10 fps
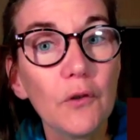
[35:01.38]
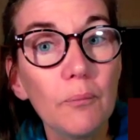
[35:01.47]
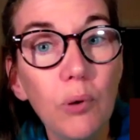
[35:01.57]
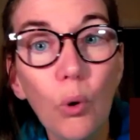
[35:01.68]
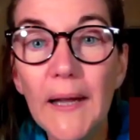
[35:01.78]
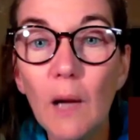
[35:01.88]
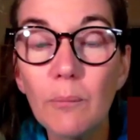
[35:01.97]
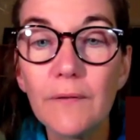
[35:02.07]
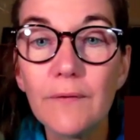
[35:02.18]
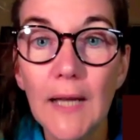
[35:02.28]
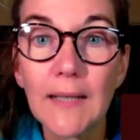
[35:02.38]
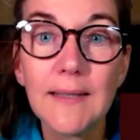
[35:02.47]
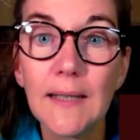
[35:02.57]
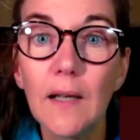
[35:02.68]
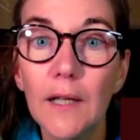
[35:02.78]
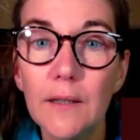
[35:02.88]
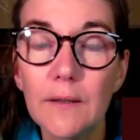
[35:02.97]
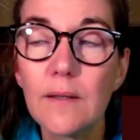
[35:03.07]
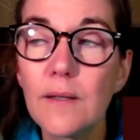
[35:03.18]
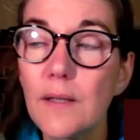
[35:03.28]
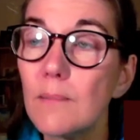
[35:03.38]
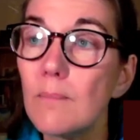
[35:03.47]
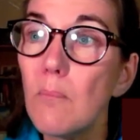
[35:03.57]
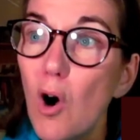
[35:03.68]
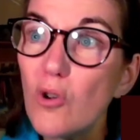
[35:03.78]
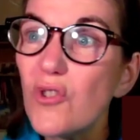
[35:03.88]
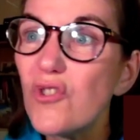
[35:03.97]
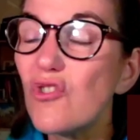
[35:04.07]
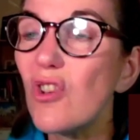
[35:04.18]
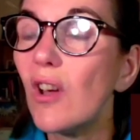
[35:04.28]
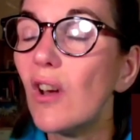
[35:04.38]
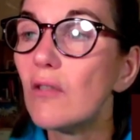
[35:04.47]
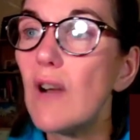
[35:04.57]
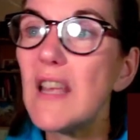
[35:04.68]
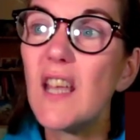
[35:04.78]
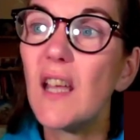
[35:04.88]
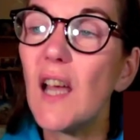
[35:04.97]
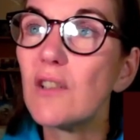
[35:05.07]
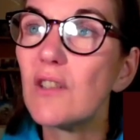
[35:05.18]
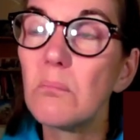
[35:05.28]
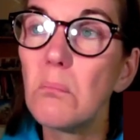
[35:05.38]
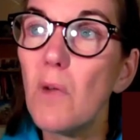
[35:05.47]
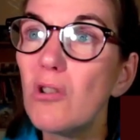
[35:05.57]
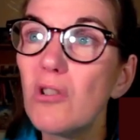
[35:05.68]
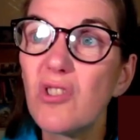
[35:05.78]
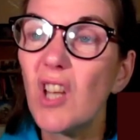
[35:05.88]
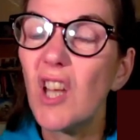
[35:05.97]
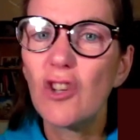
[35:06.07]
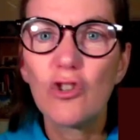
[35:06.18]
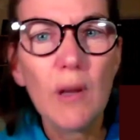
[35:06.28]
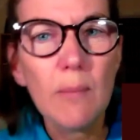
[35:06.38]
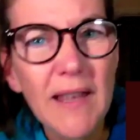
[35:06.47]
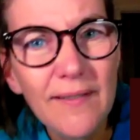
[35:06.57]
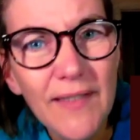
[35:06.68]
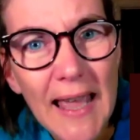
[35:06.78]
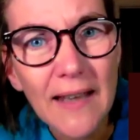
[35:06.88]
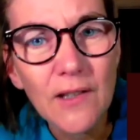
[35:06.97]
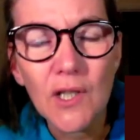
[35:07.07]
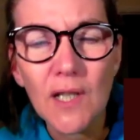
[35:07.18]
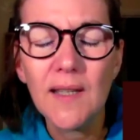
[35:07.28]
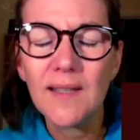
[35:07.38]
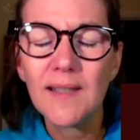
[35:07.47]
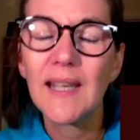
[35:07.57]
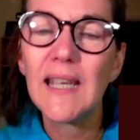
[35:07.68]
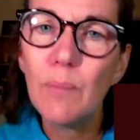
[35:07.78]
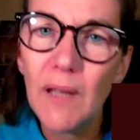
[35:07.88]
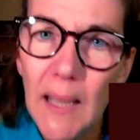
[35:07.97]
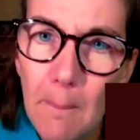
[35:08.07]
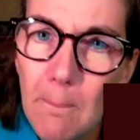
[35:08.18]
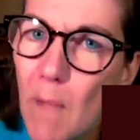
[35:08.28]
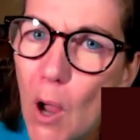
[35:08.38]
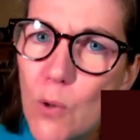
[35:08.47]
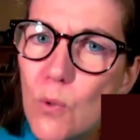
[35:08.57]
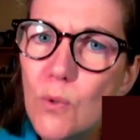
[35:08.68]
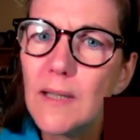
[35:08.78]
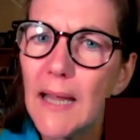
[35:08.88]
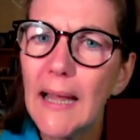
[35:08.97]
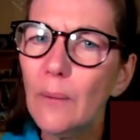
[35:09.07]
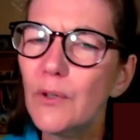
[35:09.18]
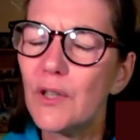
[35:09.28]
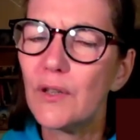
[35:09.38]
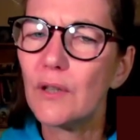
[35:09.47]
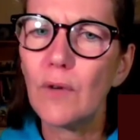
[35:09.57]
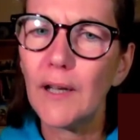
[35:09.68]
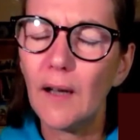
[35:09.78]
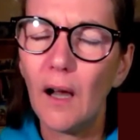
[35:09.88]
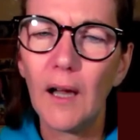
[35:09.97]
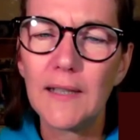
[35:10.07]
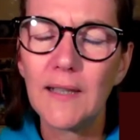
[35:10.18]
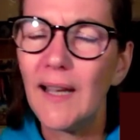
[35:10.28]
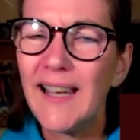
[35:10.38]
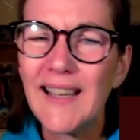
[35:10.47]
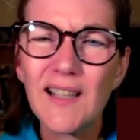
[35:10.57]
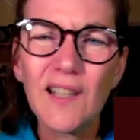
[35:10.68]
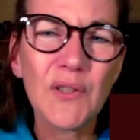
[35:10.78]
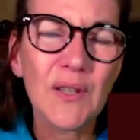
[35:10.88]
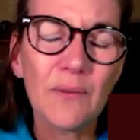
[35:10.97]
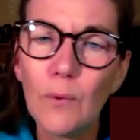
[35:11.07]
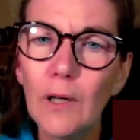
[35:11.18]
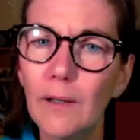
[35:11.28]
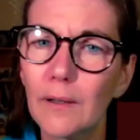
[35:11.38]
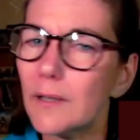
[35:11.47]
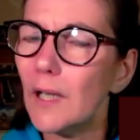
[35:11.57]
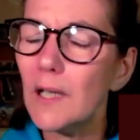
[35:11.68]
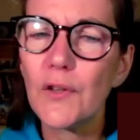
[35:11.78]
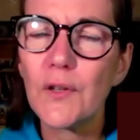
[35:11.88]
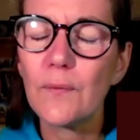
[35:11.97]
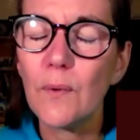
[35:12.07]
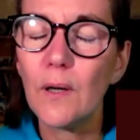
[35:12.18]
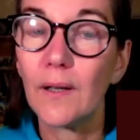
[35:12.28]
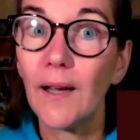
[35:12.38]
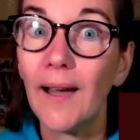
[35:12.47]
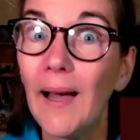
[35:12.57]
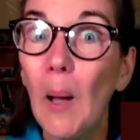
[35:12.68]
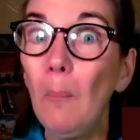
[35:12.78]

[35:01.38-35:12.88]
a lot of pulling up of dandelions and moss raking out of moss, trimming the edges, keeping it mown down to the right height. It's a lot of work, a lot of work.